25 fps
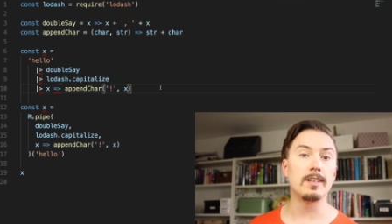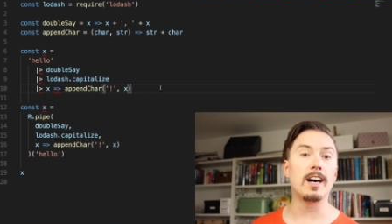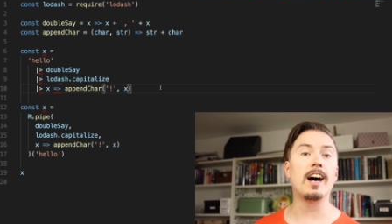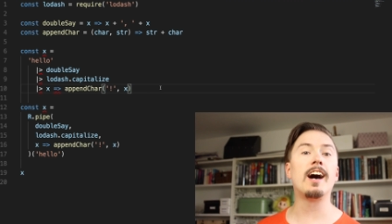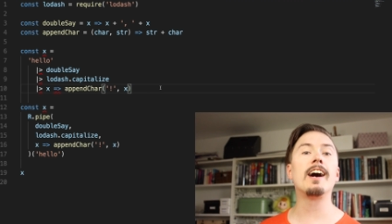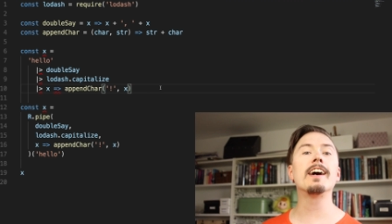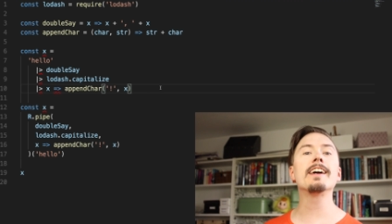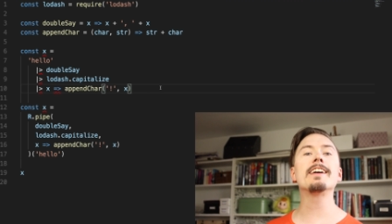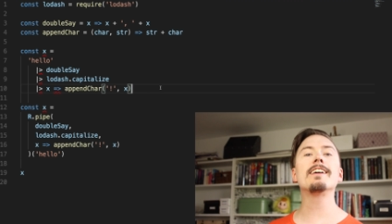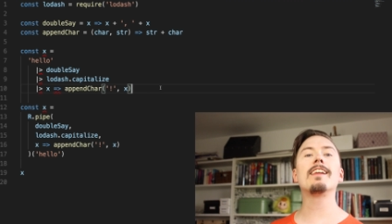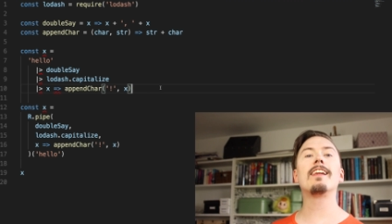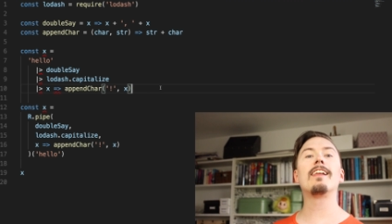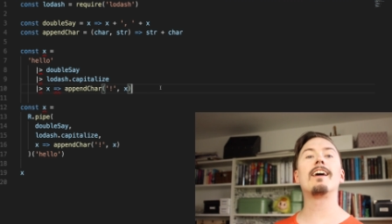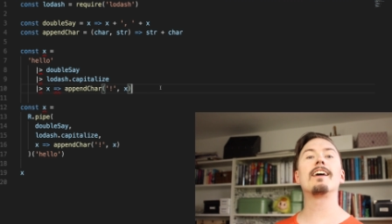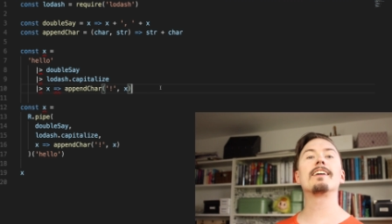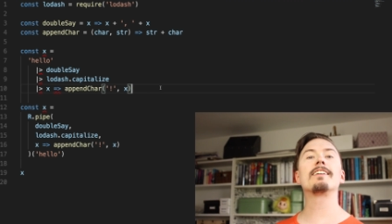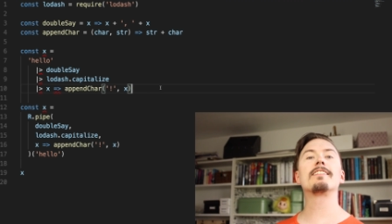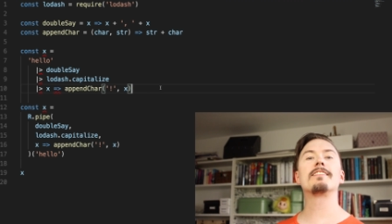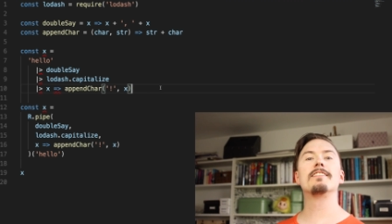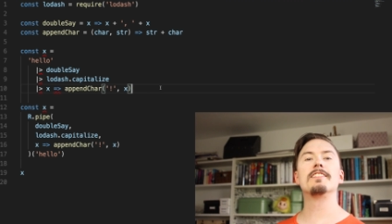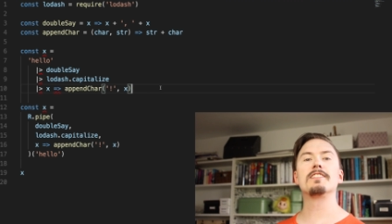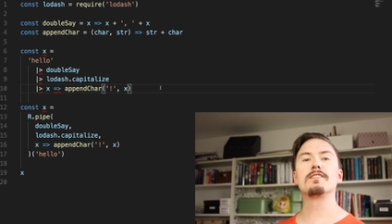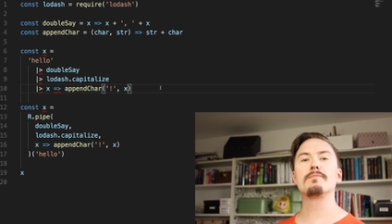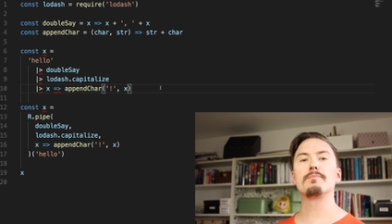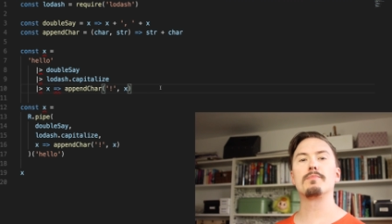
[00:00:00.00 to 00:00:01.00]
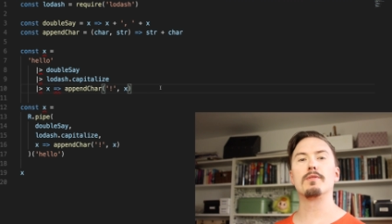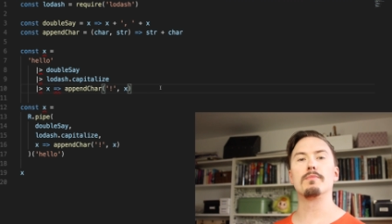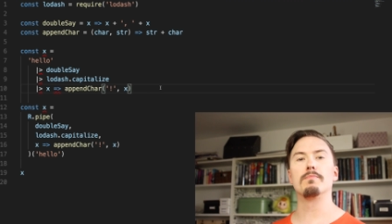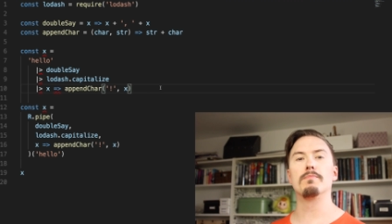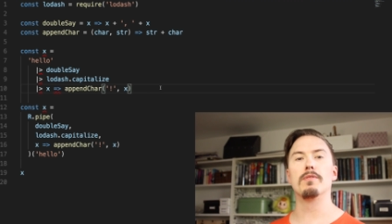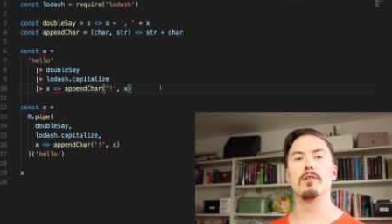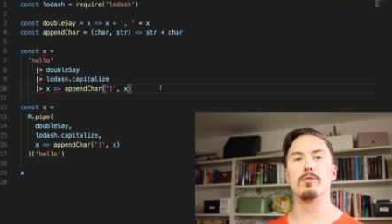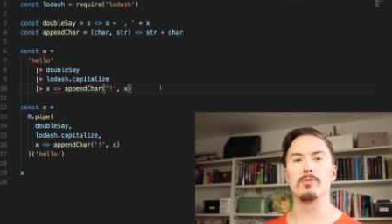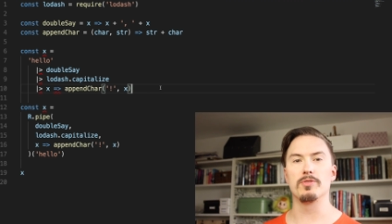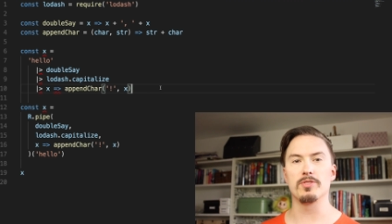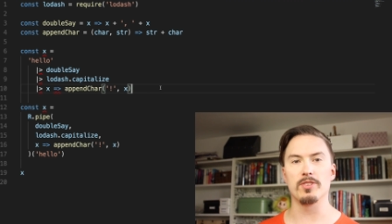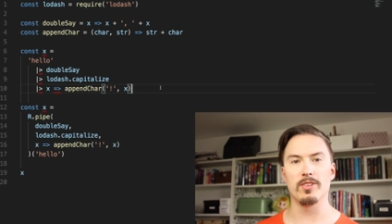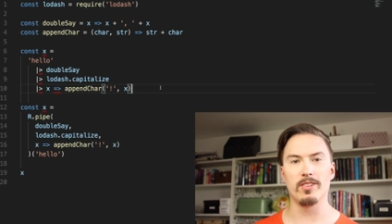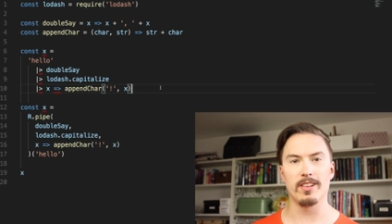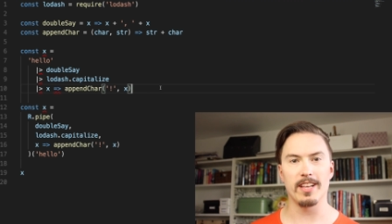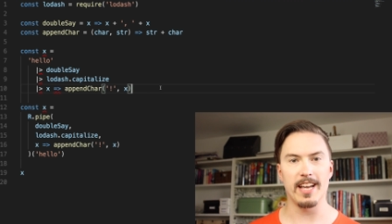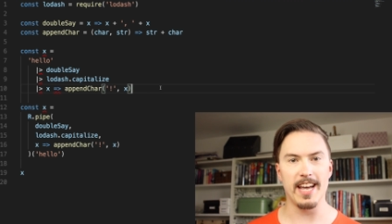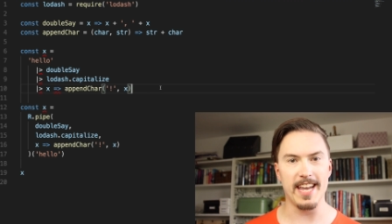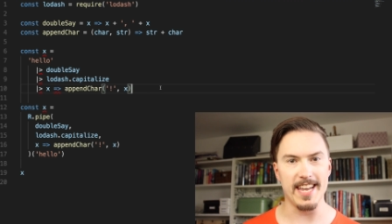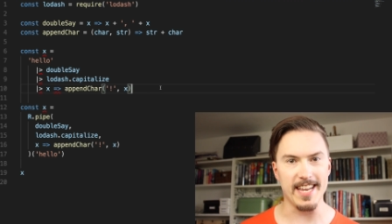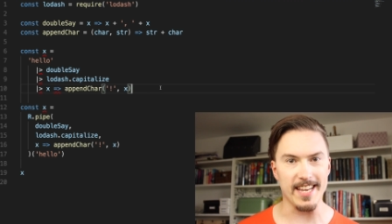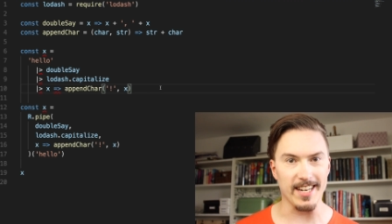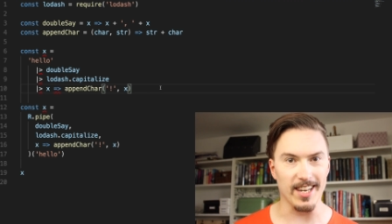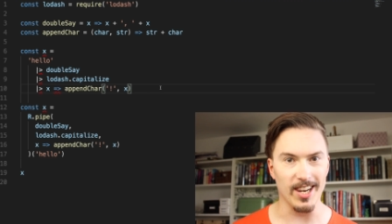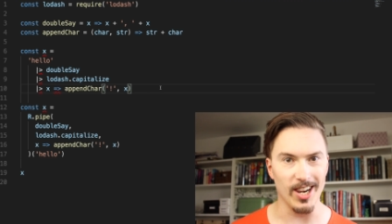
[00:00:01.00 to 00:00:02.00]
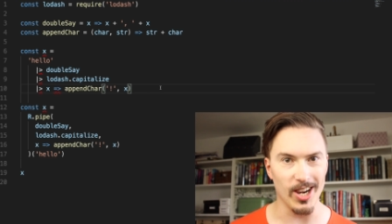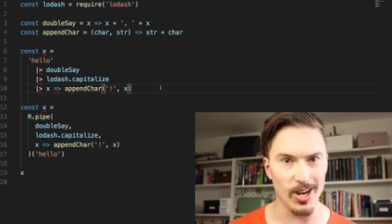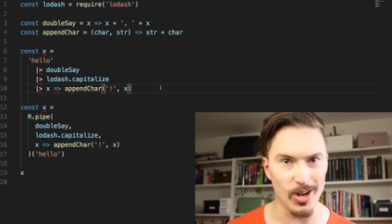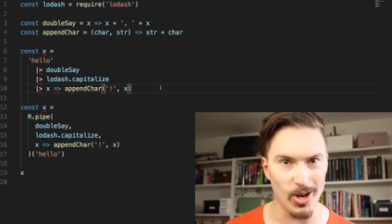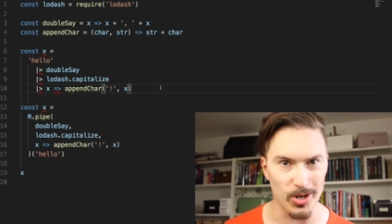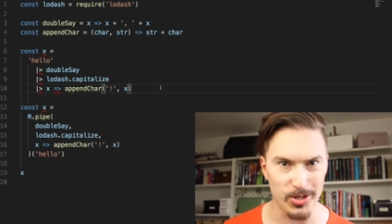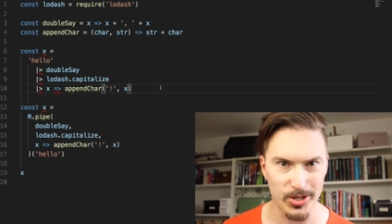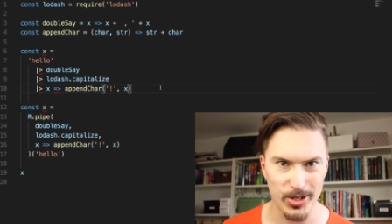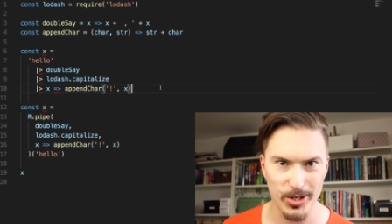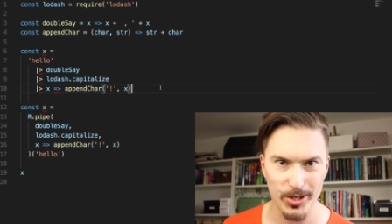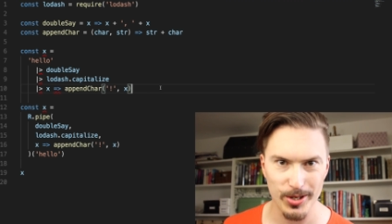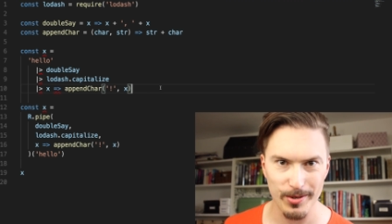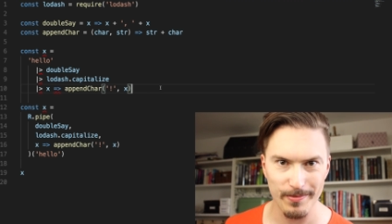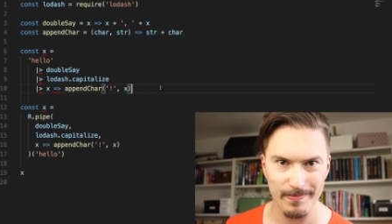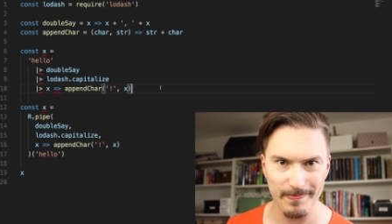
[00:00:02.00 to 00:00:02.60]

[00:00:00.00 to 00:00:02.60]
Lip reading: I like this proposal a lot.